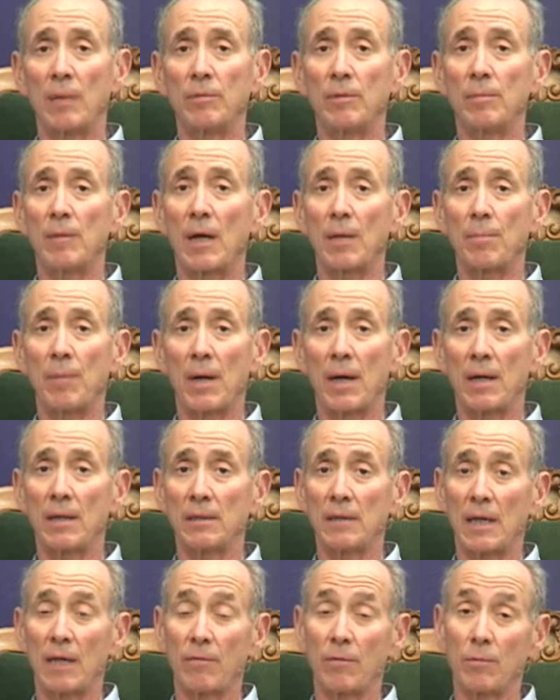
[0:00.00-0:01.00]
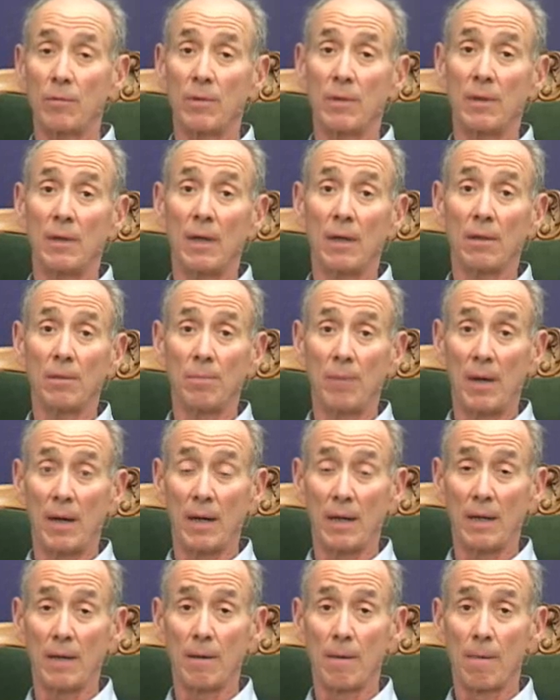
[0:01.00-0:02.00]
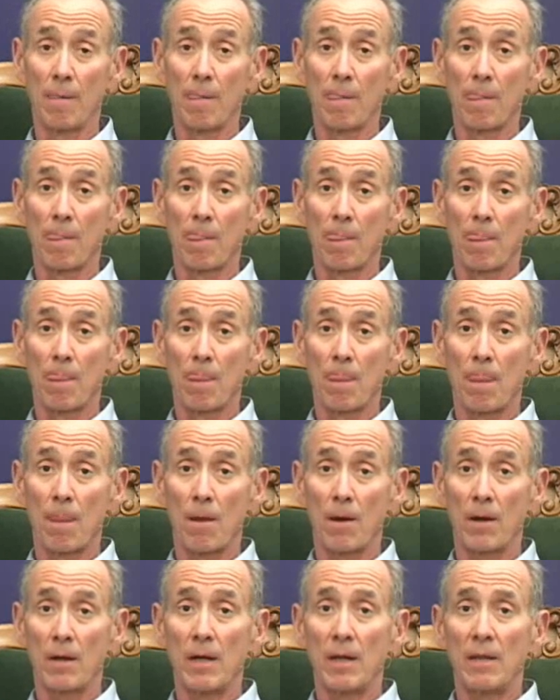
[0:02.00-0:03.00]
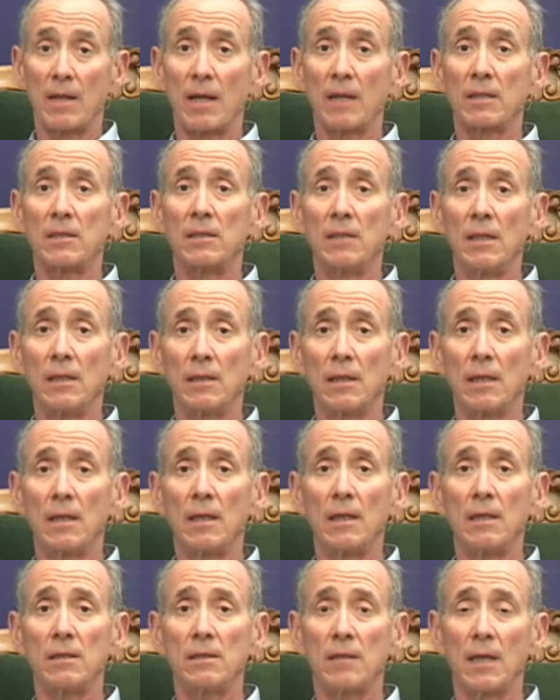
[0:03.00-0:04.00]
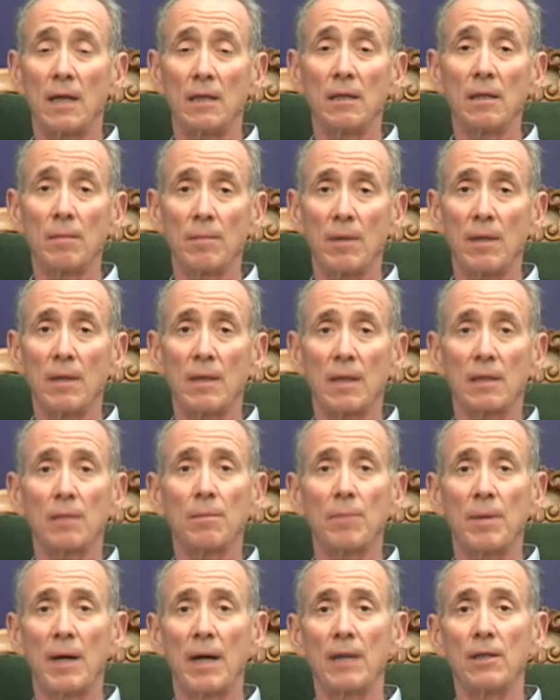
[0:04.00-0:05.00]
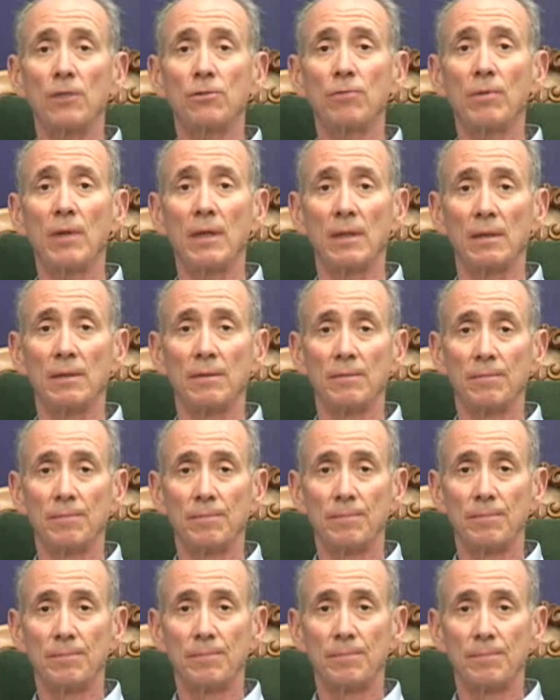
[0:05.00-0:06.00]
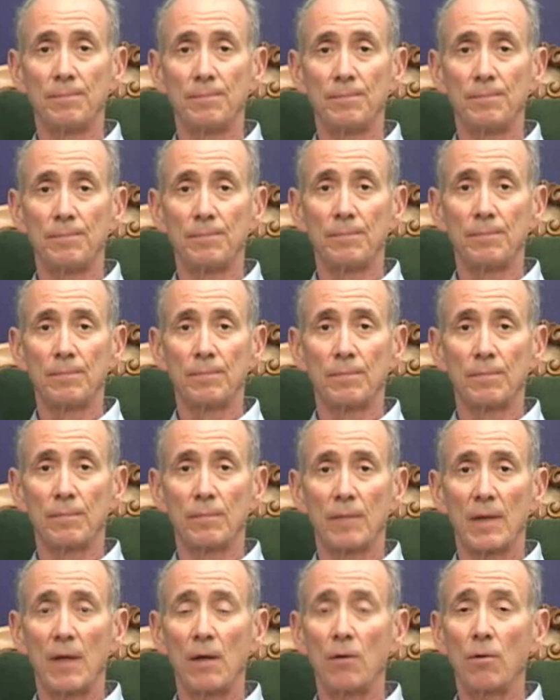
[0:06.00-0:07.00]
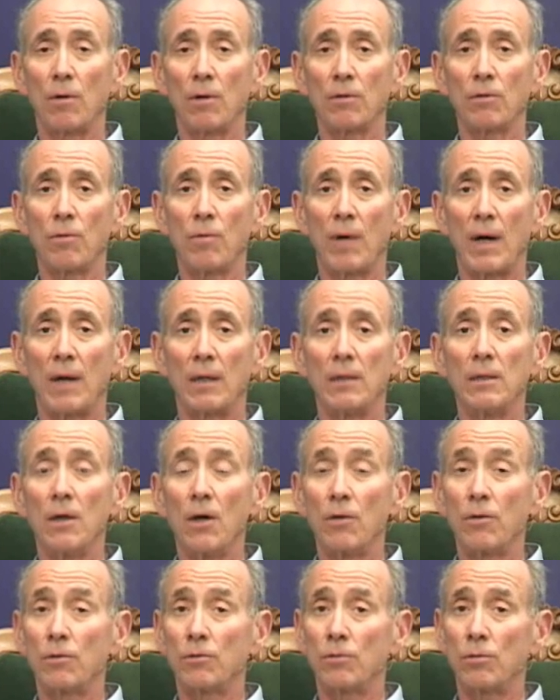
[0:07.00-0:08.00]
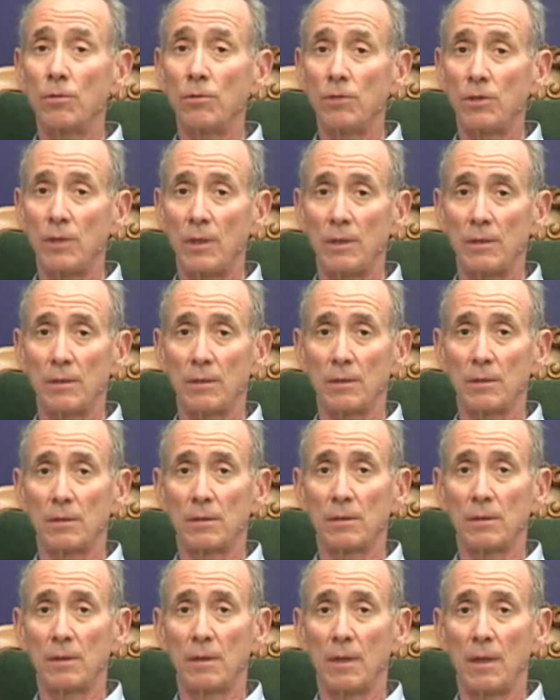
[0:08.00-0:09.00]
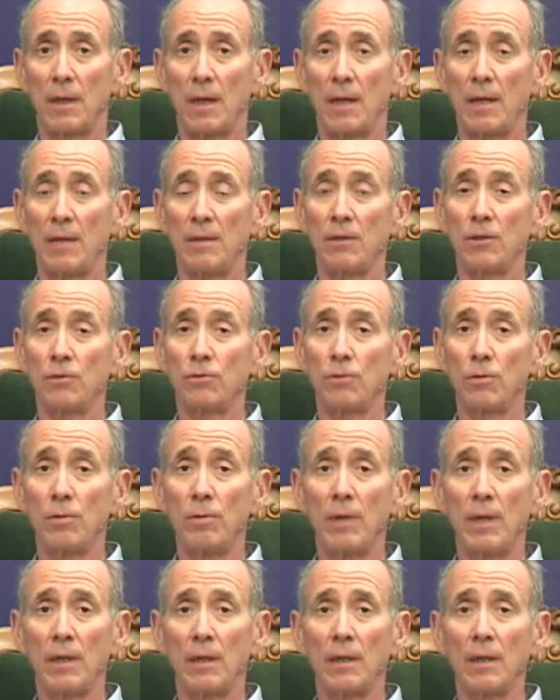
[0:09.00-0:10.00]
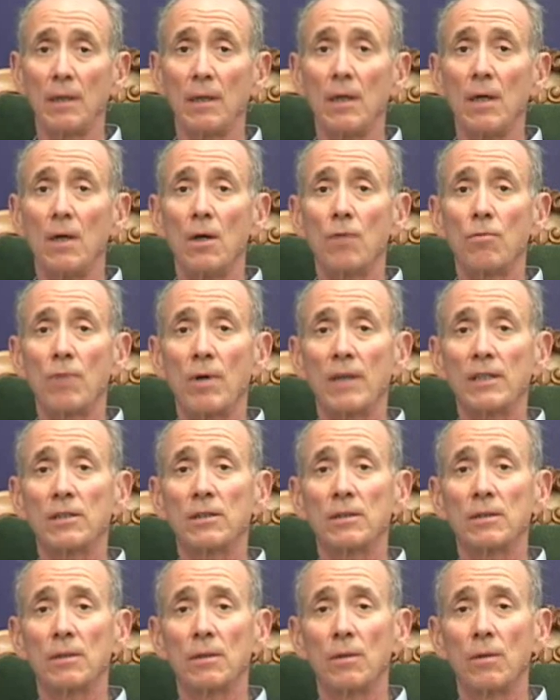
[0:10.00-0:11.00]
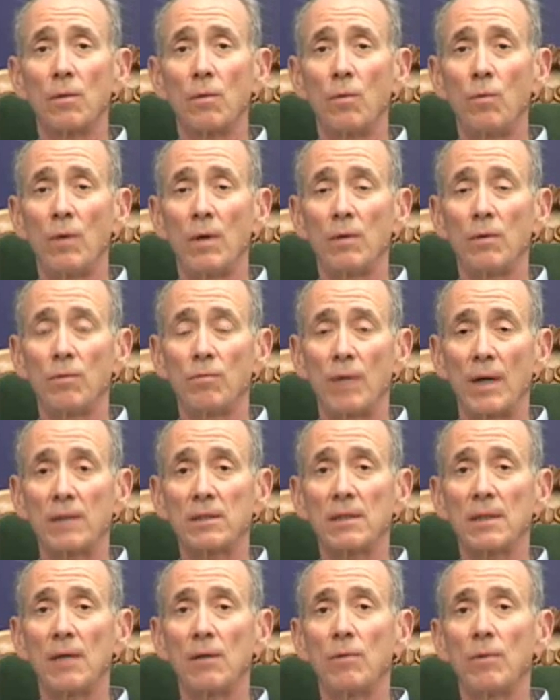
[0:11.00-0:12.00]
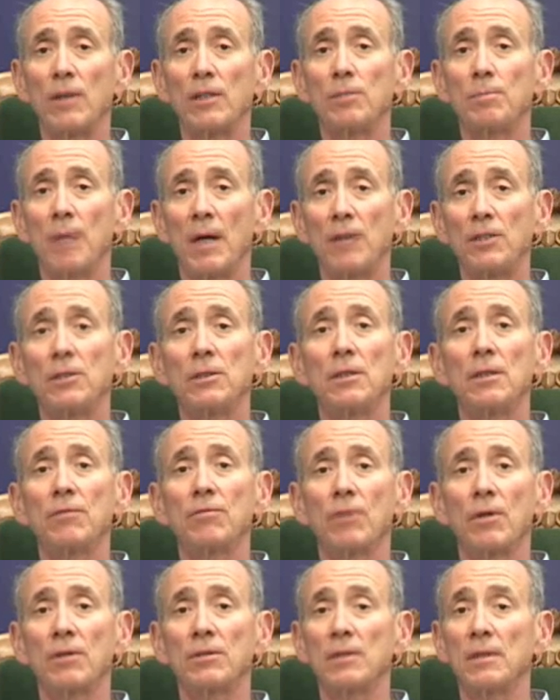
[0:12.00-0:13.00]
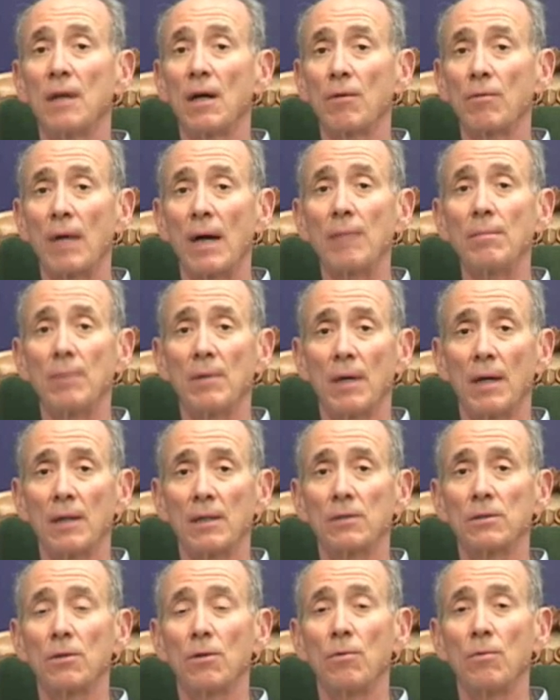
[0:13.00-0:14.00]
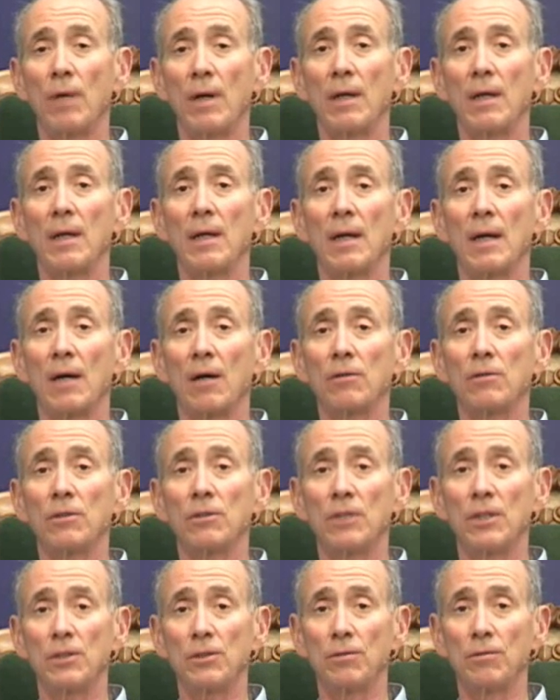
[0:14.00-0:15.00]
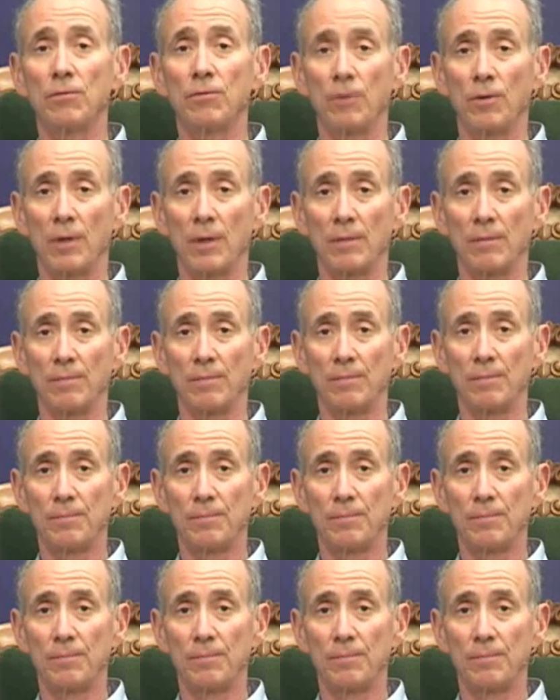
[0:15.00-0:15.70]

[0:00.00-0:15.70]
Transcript: problem my body is having with another body, then clearly he's telling me that the body's real. And all the while, the true Jesus and the true healing rests and waits patiently for us in our right minds, awaiting our decision for it.